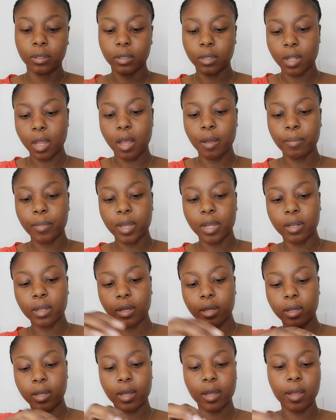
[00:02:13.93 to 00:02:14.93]
So now I'm
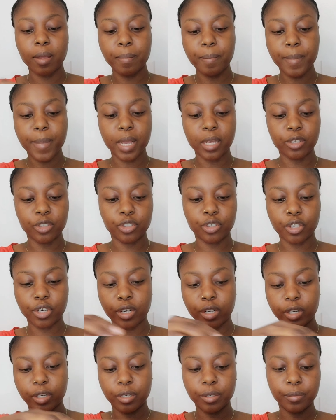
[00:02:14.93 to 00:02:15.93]
gonna
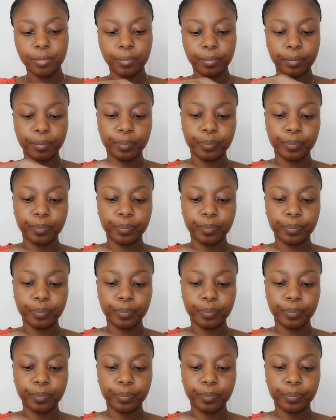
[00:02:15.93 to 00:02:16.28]
measure